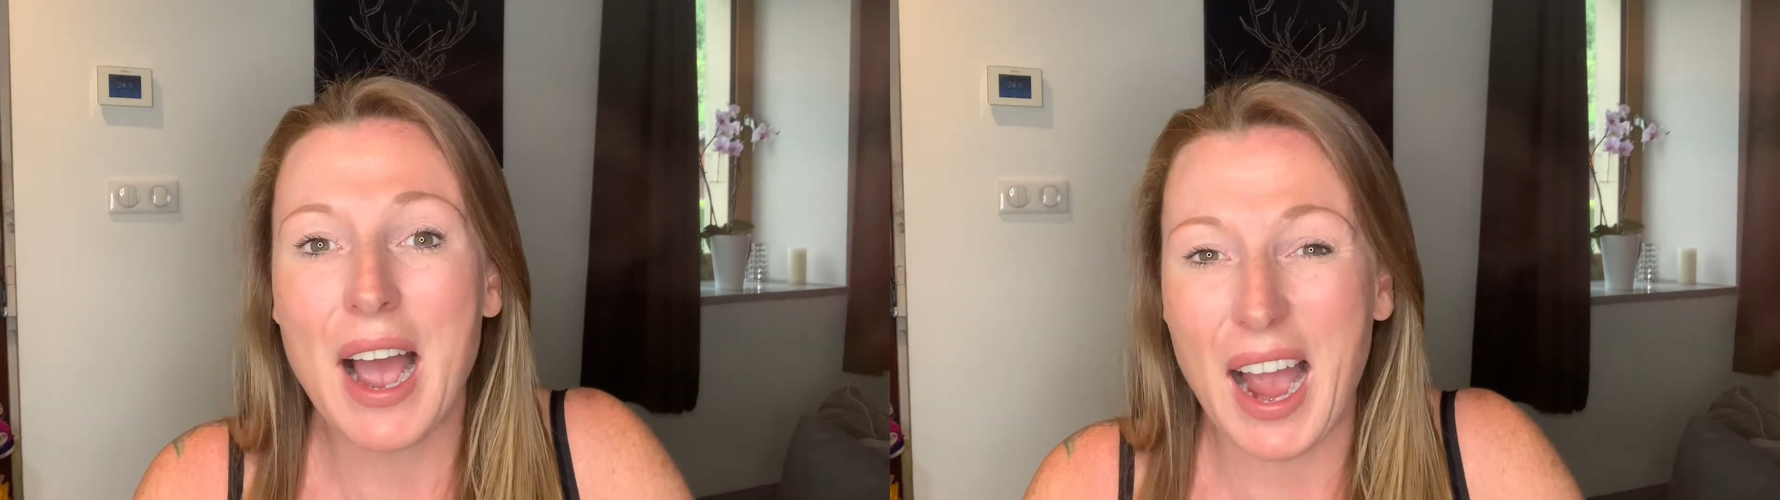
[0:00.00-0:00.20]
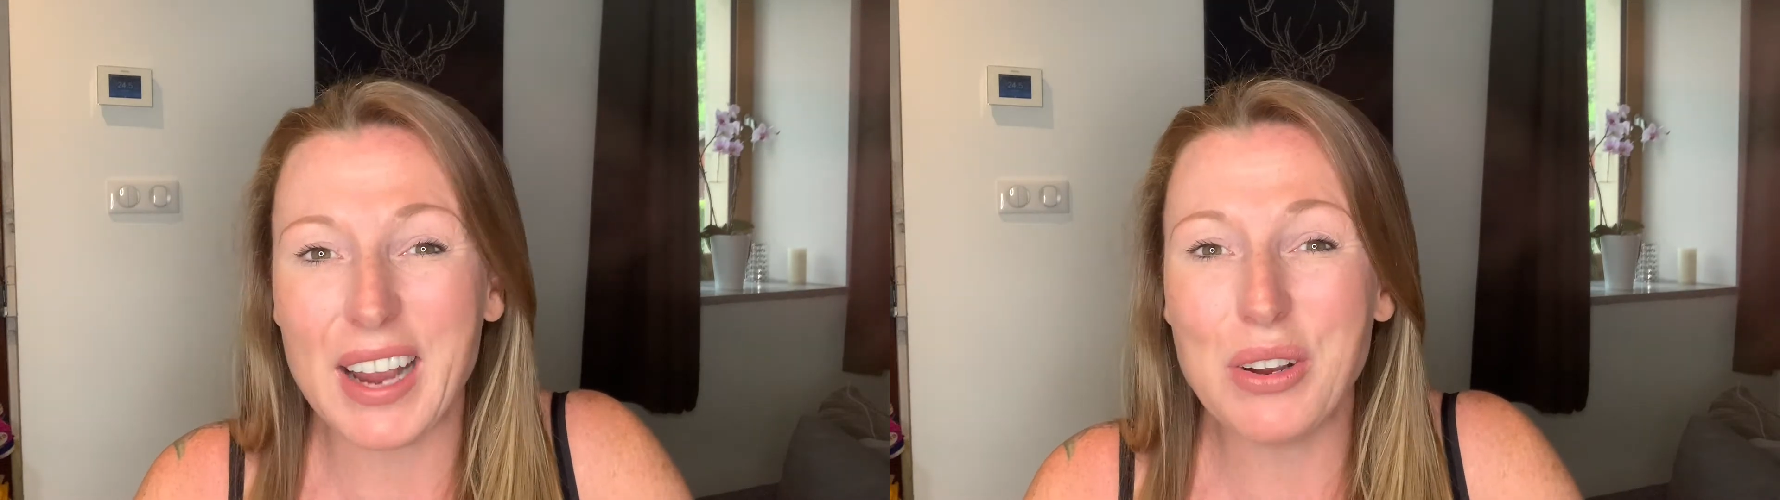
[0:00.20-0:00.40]

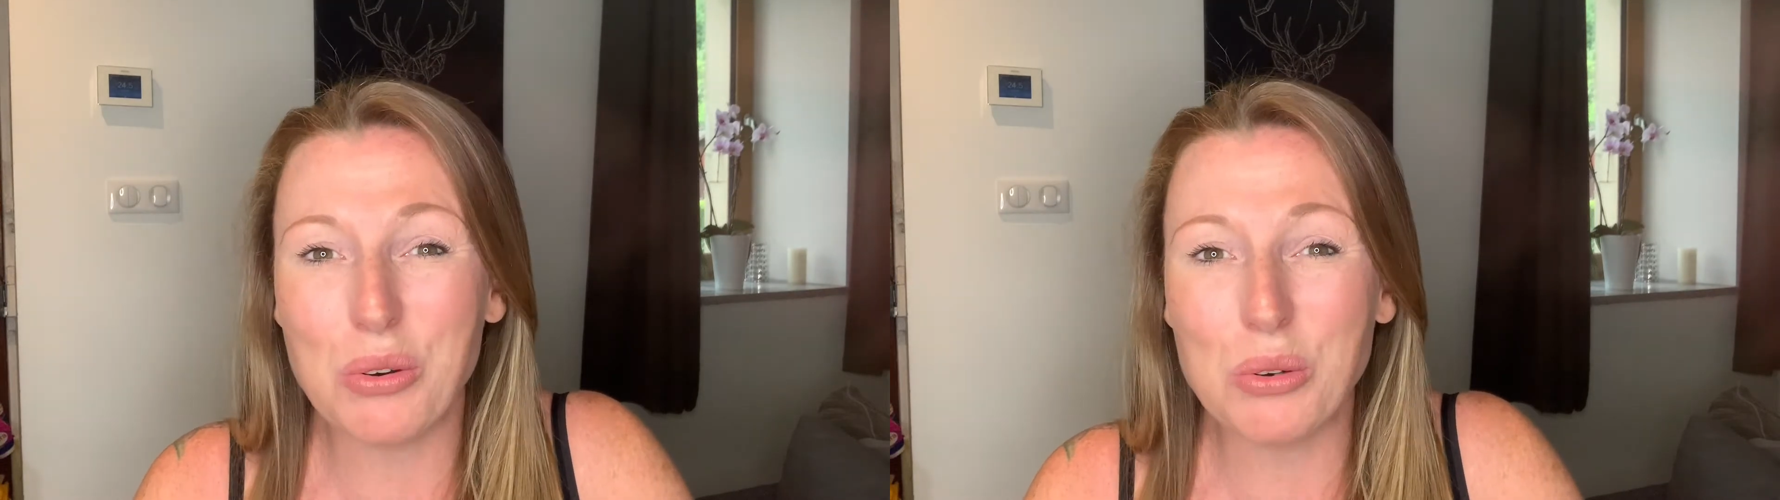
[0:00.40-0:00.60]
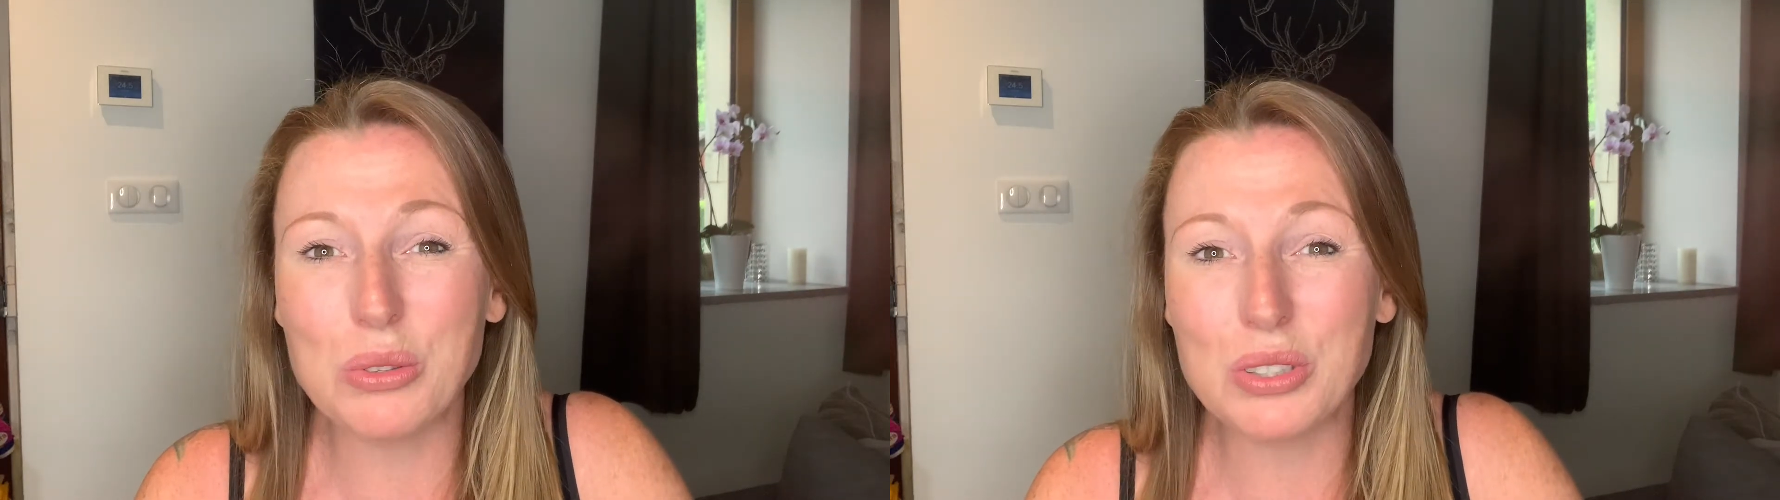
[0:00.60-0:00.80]
I
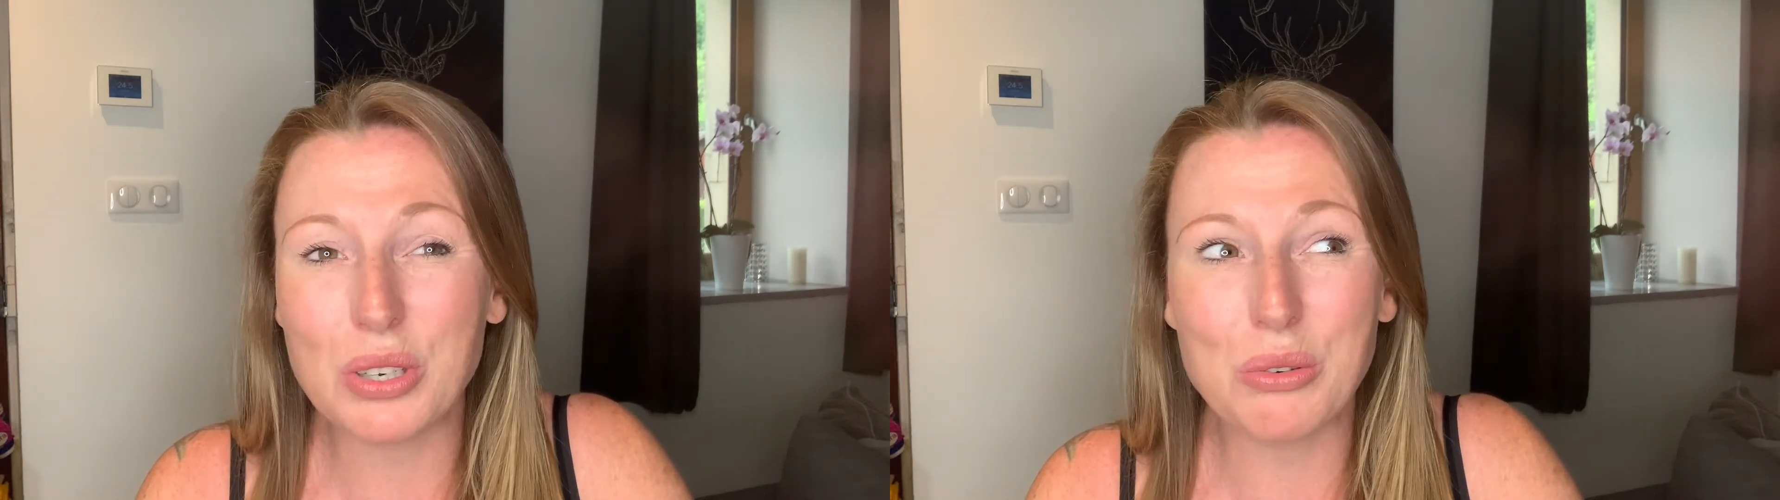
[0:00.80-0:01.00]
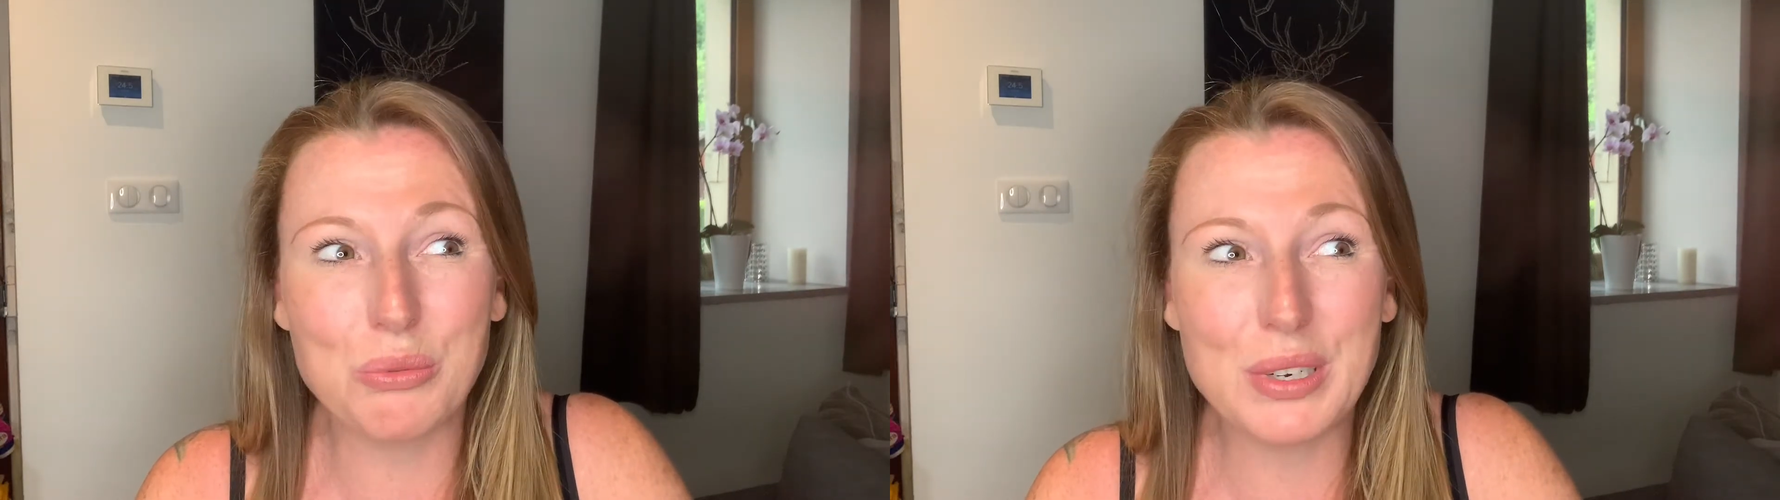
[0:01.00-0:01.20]

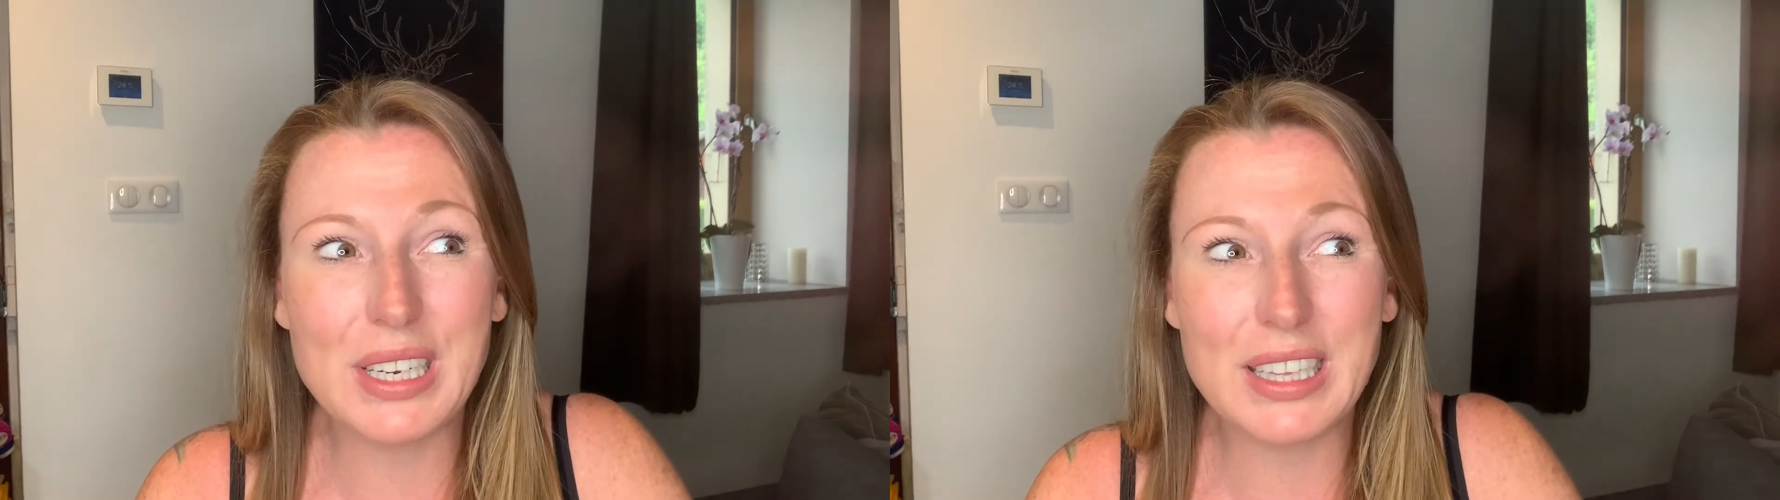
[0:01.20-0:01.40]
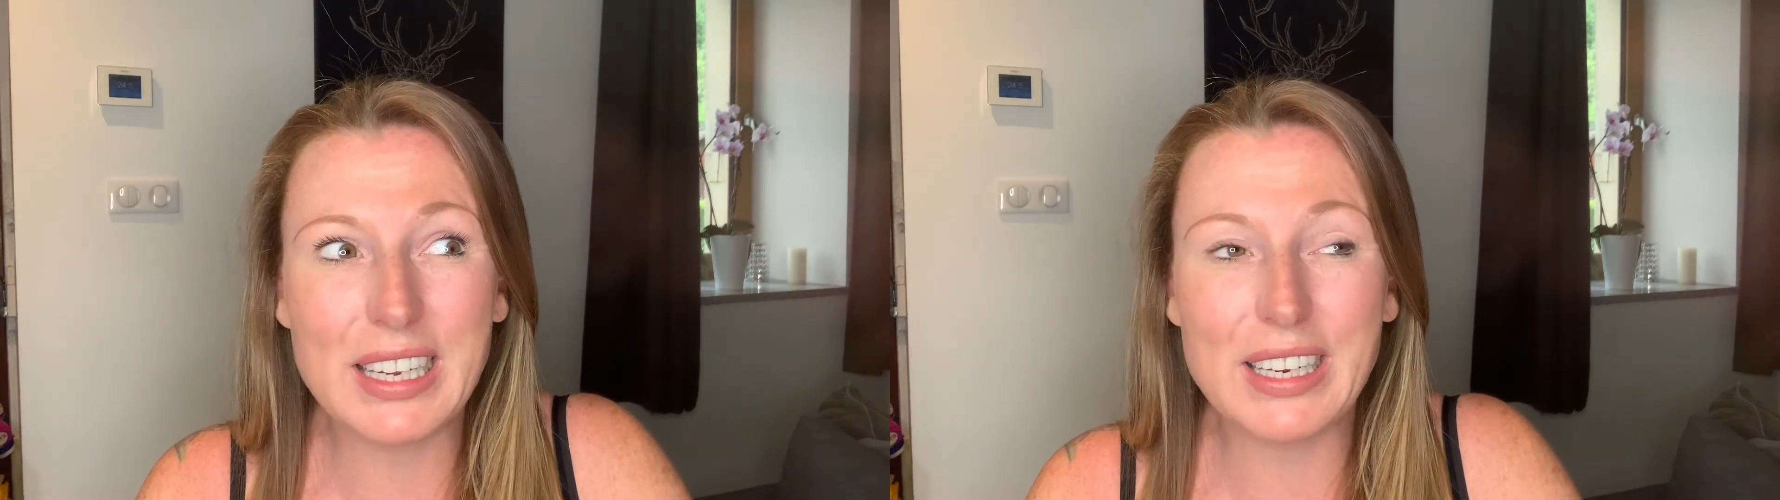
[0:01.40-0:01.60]
also really